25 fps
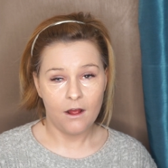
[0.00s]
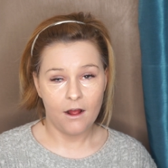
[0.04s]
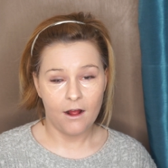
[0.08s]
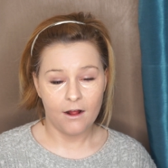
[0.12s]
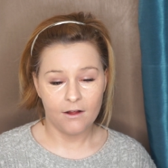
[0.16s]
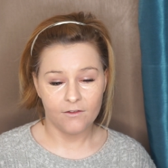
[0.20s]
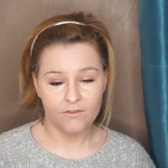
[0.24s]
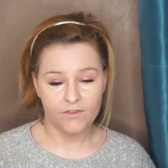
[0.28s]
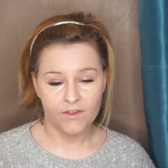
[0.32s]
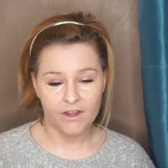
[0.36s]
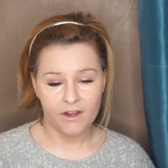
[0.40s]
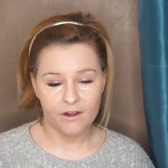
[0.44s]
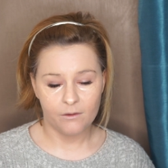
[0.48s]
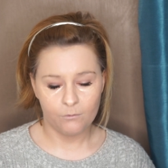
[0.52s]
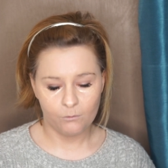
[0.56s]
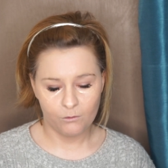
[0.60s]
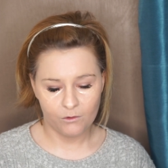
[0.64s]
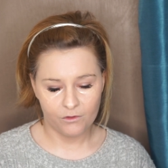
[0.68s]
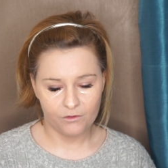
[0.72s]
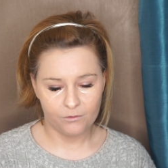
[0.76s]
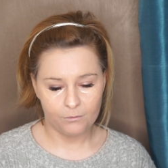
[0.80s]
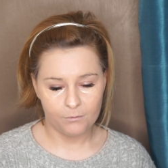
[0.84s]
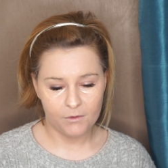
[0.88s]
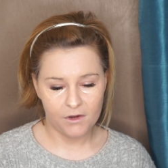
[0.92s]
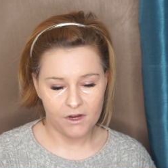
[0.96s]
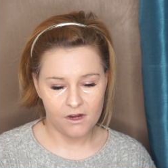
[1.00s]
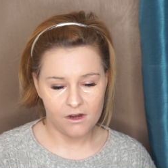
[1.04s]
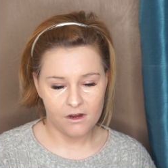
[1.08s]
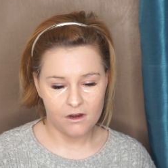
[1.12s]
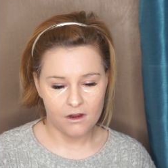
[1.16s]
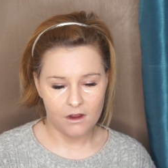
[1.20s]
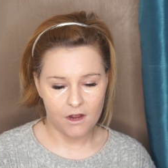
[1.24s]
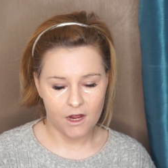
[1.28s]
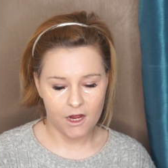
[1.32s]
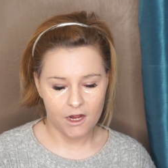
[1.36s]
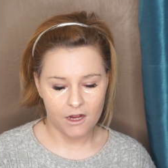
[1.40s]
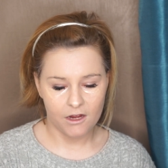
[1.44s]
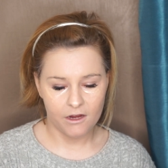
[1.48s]
And then with me,
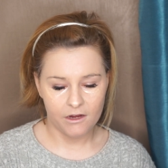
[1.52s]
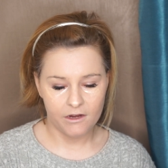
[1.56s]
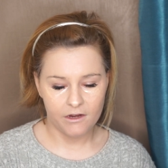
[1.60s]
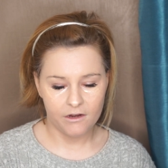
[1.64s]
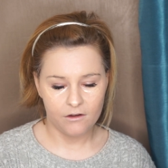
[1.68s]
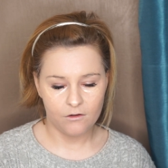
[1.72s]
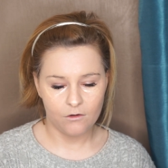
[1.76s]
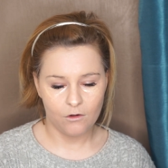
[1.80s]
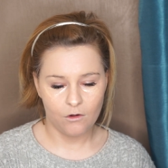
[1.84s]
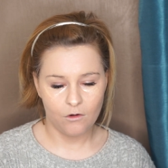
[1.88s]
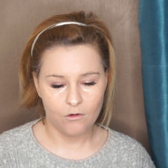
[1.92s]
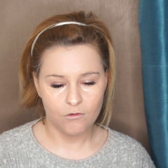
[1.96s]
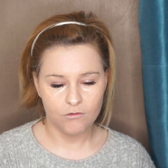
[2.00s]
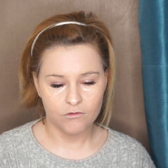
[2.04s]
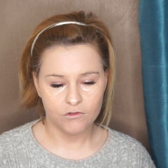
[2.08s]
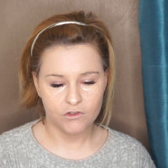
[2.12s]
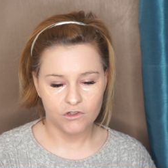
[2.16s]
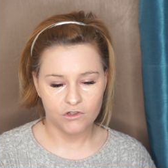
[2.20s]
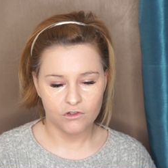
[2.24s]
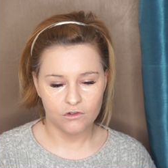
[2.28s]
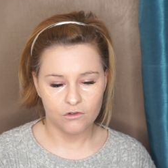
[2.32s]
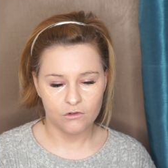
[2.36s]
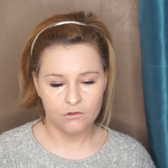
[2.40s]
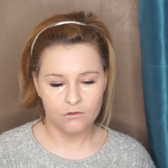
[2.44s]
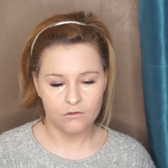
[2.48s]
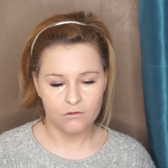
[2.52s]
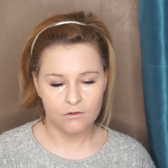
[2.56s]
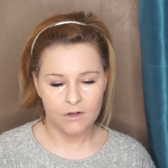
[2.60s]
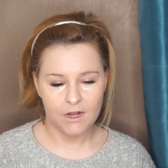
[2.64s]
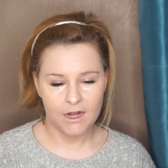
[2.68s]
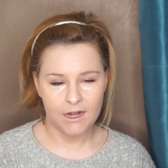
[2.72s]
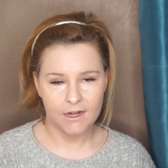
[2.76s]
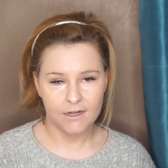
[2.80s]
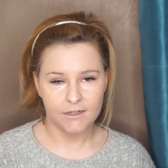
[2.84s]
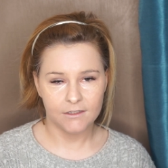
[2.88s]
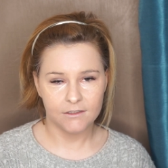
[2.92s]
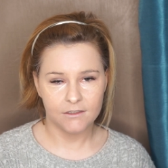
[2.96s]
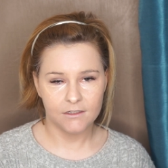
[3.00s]
I also
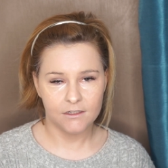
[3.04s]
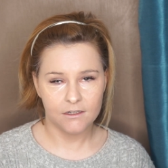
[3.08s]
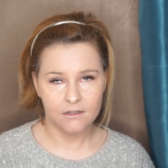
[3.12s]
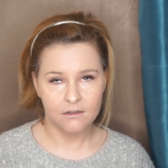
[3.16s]
add